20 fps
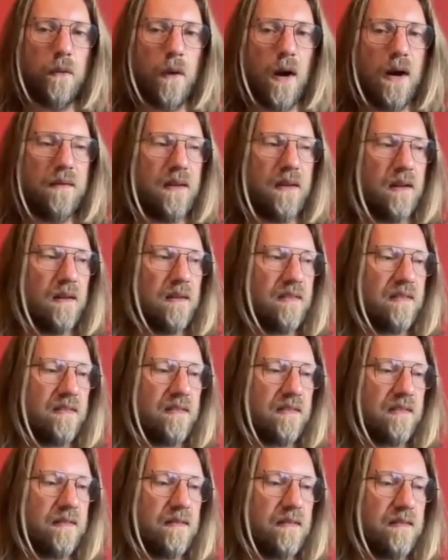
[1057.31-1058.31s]
right, then
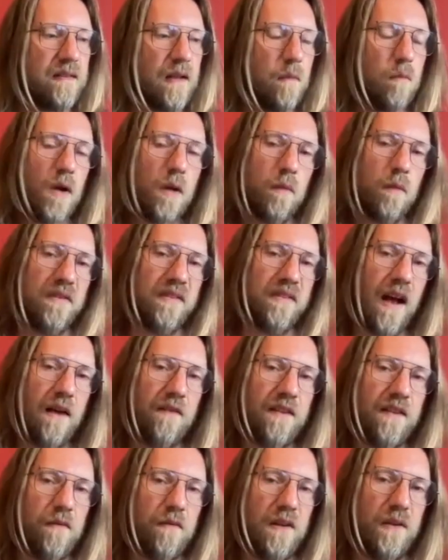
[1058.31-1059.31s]
someone must have
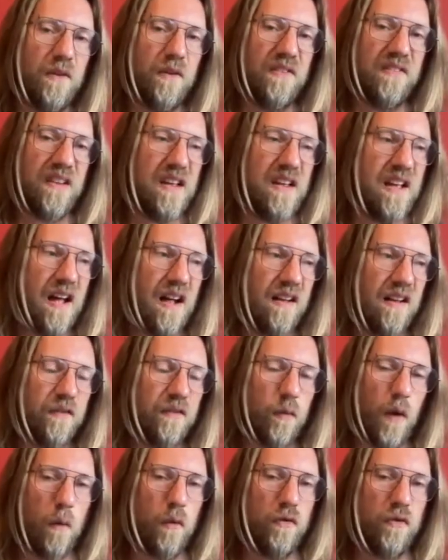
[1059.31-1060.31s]
something to say, else
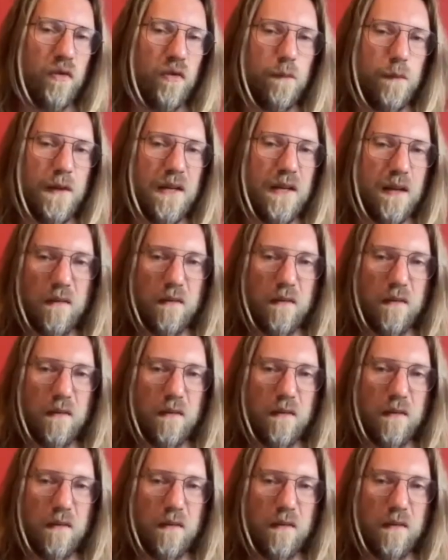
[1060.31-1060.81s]
why would you speak?